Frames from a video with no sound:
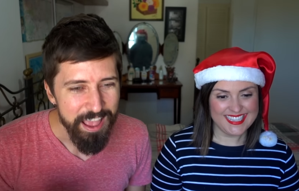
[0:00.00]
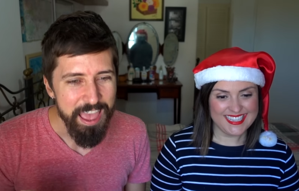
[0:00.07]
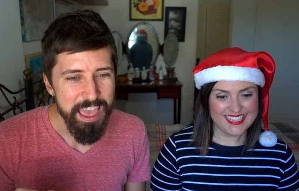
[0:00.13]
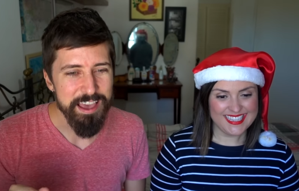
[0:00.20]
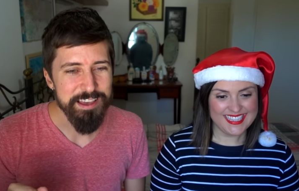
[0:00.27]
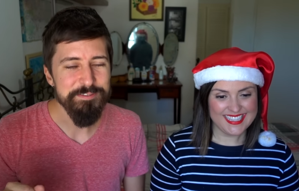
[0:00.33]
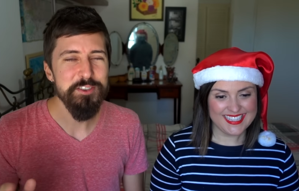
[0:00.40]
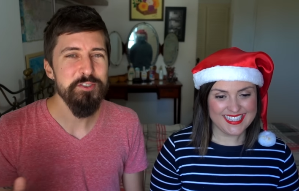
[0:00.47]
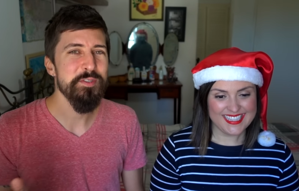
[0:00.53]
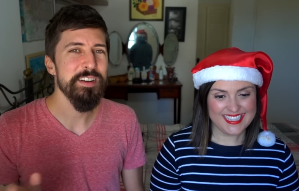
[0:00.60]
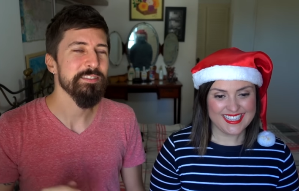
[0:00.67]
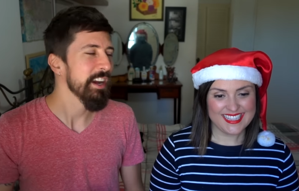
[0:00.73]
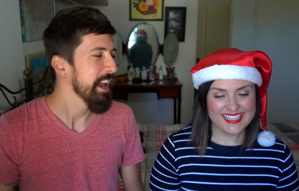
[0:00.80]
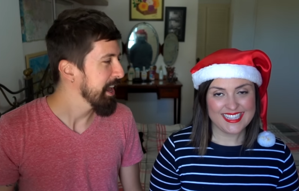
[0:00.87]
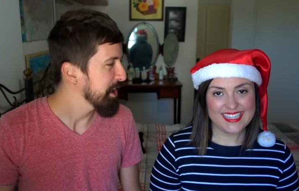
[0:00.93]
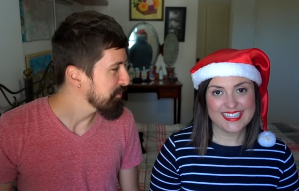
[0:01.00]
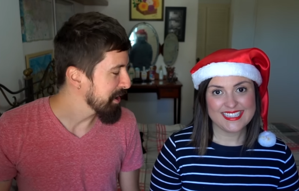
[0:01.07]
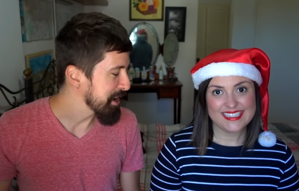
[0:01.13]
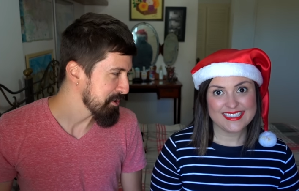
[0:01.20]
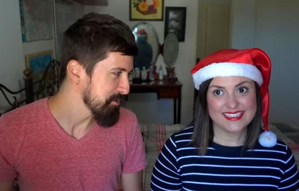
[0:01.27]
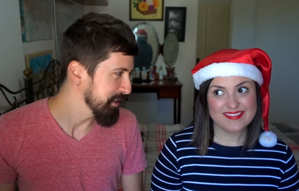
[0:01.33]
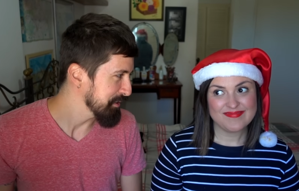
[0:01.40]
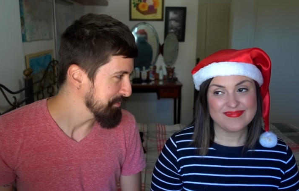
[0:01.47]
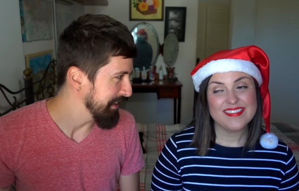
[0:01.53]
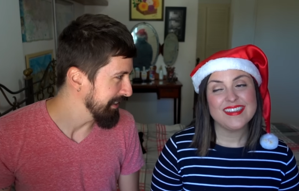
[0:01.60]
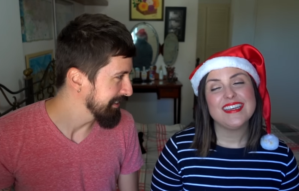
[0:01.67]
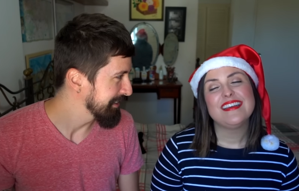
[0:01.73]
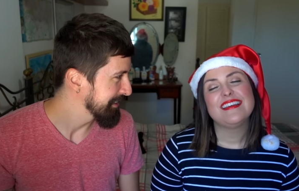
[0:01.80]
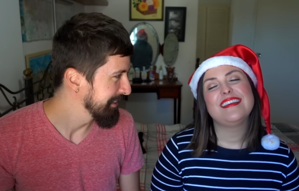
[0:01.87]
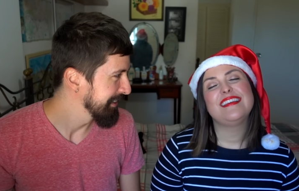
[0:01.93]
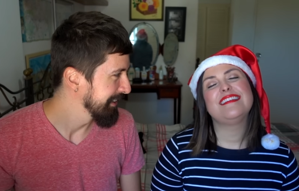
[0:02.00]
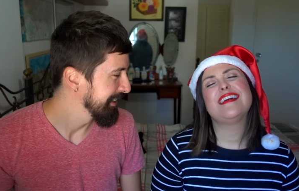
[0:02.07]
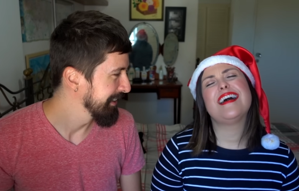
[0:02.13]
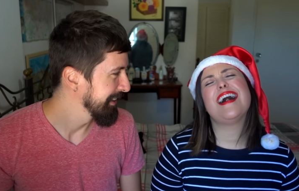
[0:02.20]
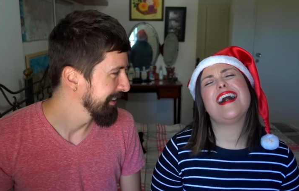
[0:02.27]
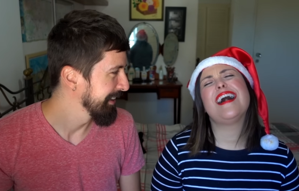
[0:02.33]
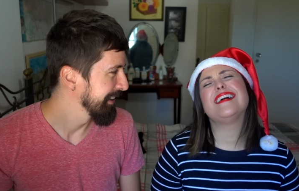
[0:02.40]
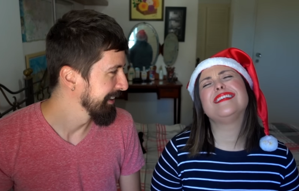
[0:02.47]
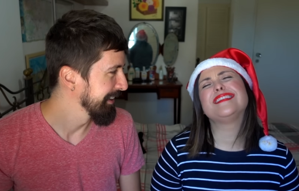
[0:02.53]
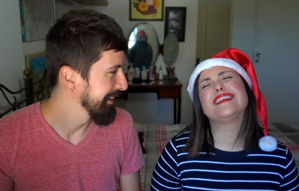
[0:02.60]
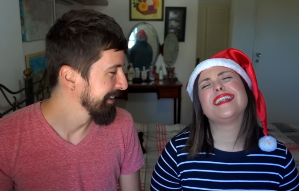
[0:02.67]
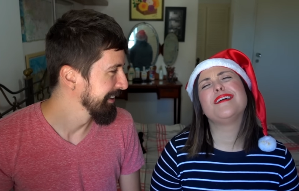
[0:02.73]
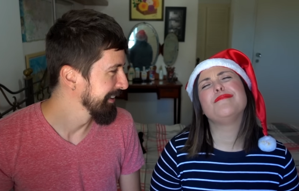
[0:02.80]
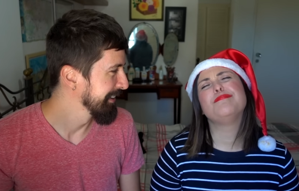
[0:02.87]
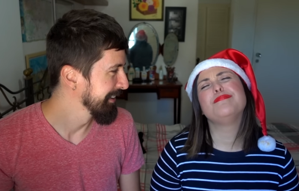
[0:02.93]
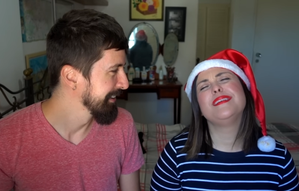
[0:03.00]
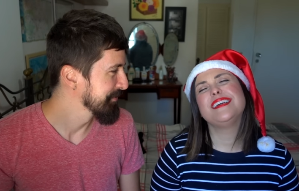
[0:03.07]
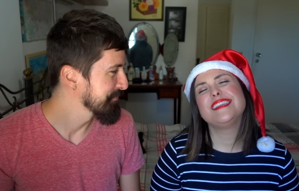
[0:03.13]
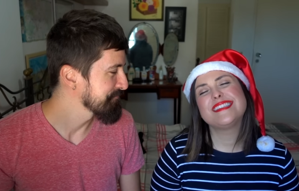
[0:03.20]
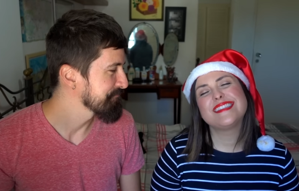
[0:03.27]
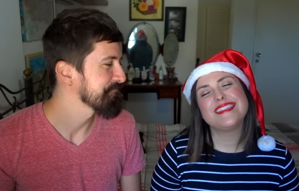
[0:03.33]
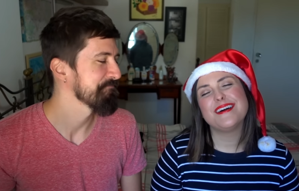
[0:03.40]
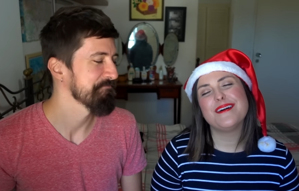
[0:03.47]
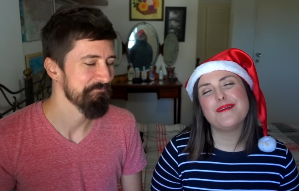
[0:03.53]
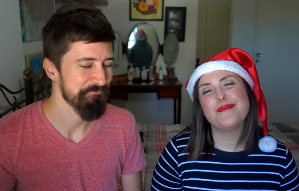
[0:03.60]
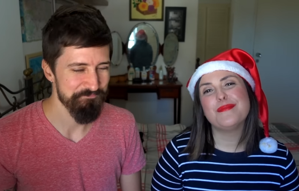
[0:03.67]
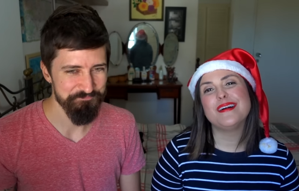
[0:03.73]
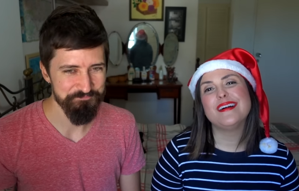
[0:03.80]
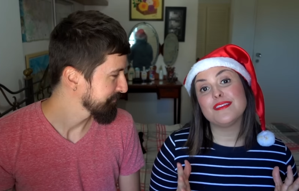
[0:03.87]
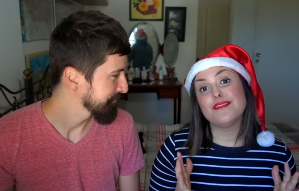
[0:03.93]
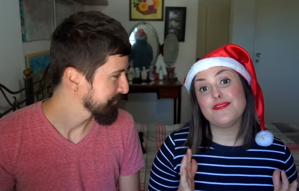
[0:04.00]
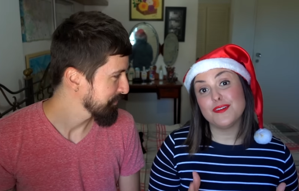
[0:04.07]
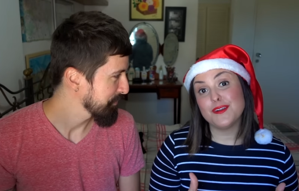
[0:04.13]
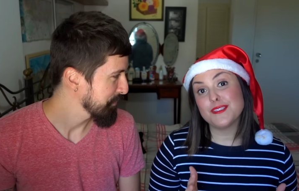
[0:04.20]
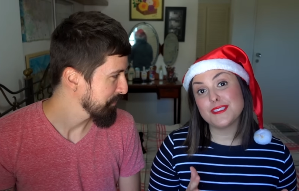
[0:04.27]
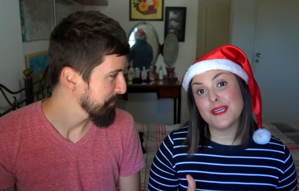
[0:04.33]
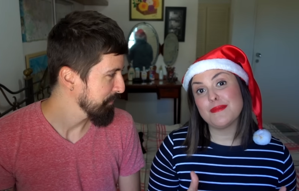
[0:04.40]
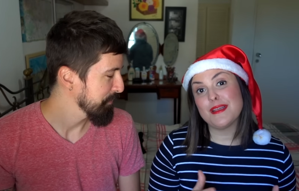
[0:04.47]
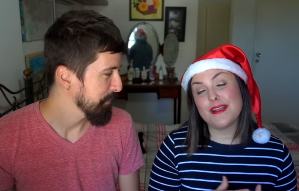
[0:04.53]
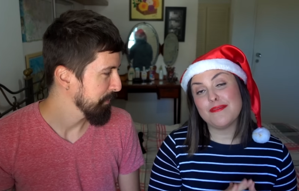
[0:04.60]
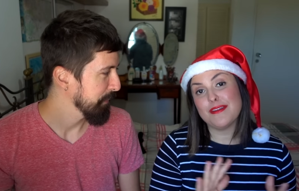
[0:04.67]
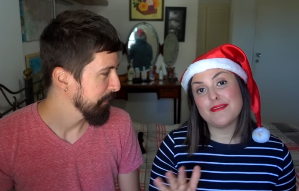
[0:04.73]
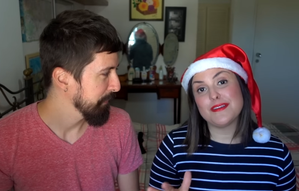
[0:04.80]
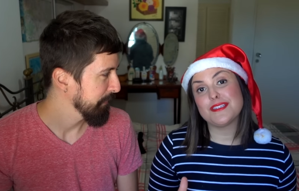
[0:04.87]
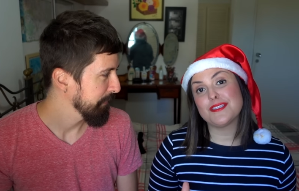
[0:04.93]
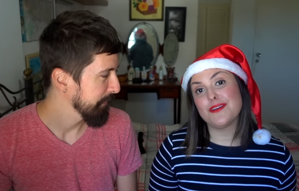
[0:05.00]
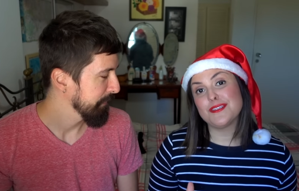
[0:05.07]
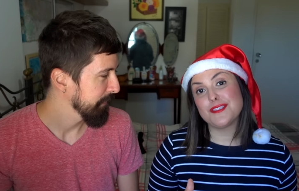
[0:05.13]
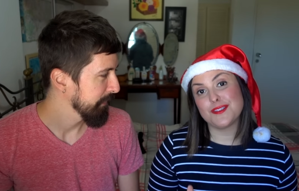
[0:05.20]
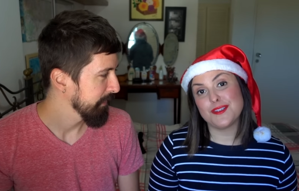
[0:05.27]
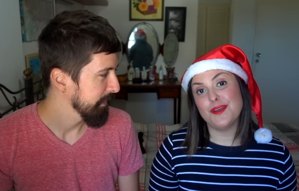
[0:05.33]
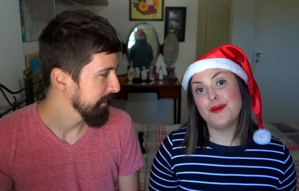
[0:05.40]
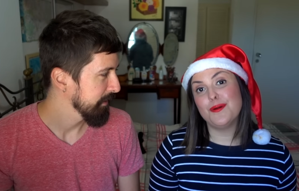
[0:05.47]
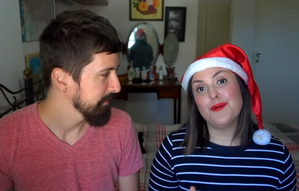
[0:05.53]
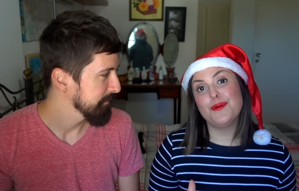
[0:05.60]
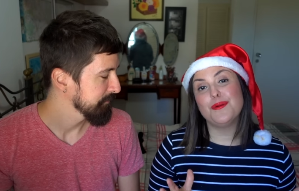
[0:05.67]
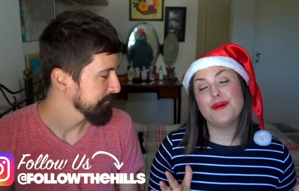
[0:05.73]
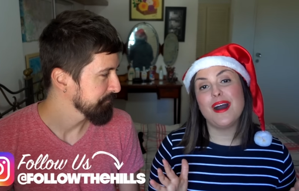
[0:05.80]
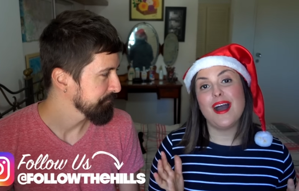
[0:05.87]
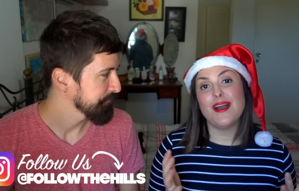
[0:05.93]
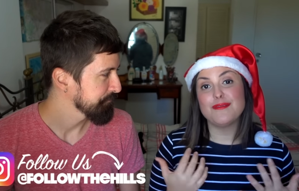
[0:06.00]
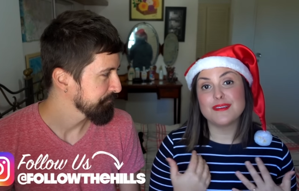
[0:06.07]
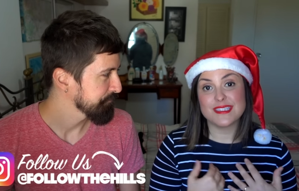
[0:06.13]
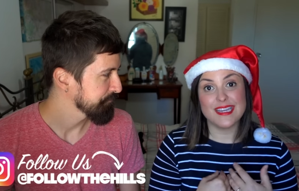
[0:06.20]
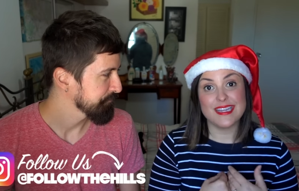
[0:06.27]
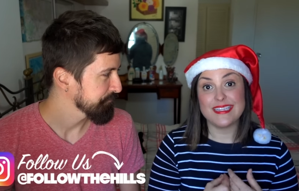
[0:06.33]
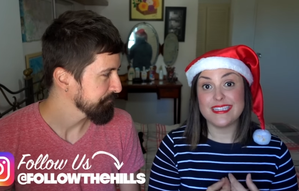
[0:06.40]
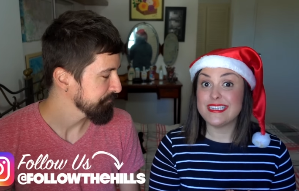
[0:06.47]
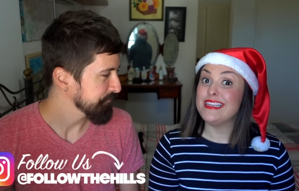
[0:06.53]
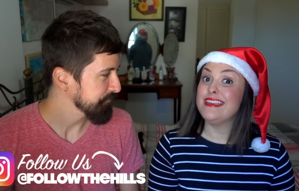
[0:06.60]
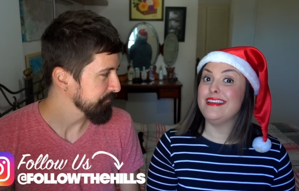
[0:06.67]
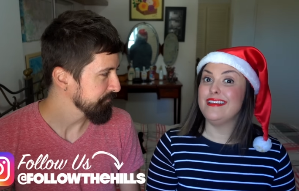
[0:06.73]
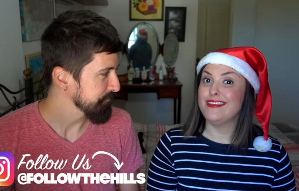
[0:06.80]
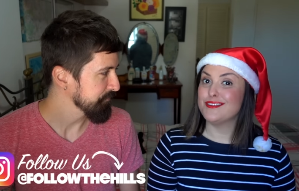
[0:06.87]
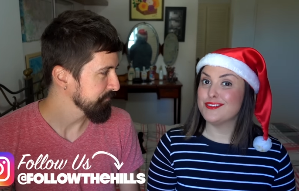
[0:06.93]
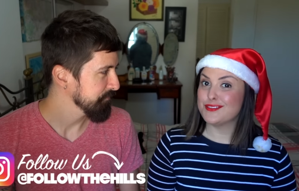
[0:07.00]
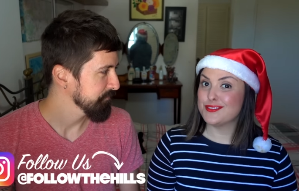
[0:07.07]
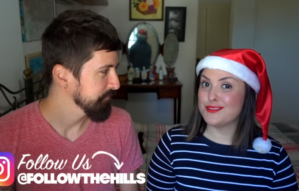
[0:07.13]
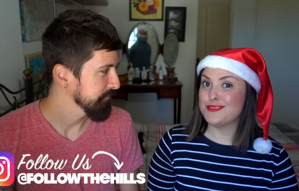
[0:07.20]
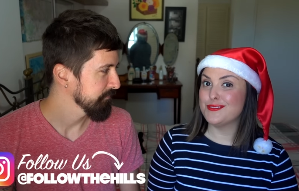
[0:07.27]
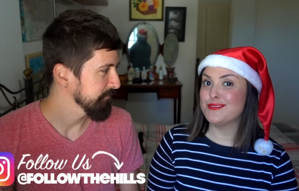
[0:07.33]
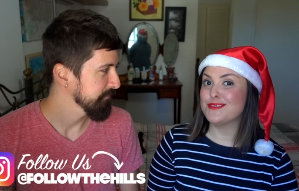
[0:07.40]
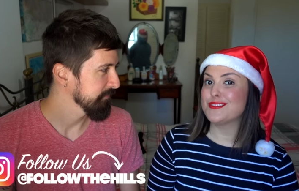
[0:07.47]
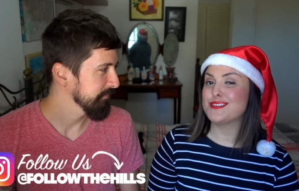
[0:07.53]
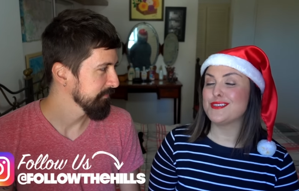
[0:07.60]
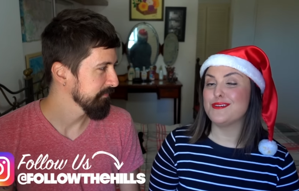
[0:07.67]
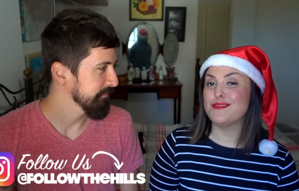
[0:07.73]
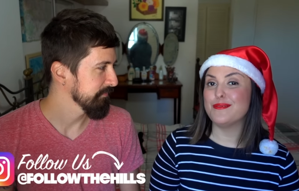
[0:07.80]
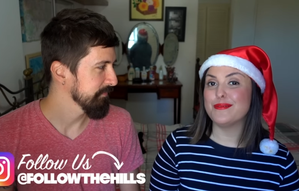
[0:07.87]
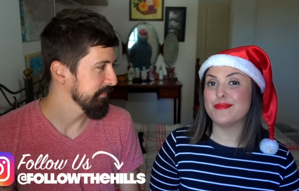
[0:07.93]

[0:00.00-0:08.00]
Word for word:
Speaker 1: have you ever had a white Christmas?
Speaker 2: Yes, and I miss them. The first time that I've ever saw snow, I was 19 years old, so